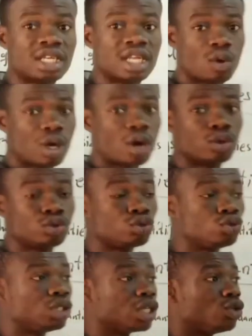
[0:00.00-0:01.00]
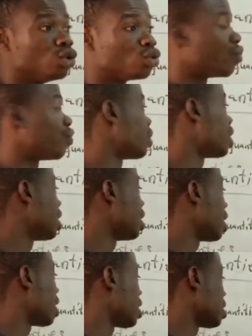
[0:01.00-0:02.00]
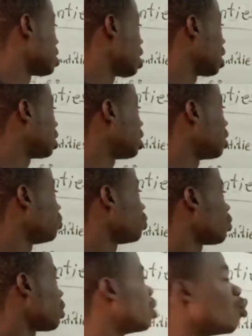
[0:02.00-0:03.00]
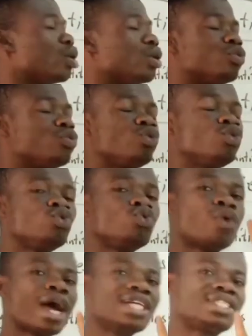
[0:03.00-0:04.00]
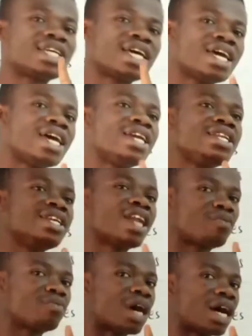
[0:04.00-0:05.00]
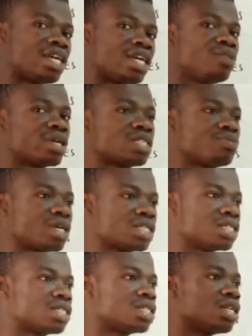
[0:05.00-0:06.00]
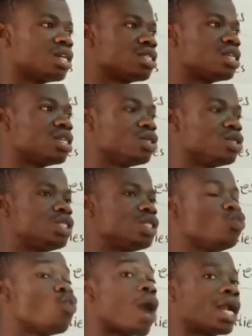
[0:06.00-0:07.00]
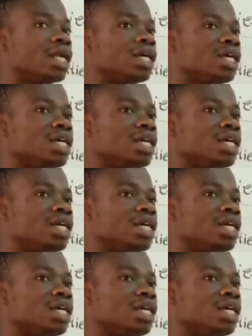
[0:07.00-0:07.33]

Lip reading: Now what I want you to take note of here is that when you write any number in mathematics, let's say you see 1,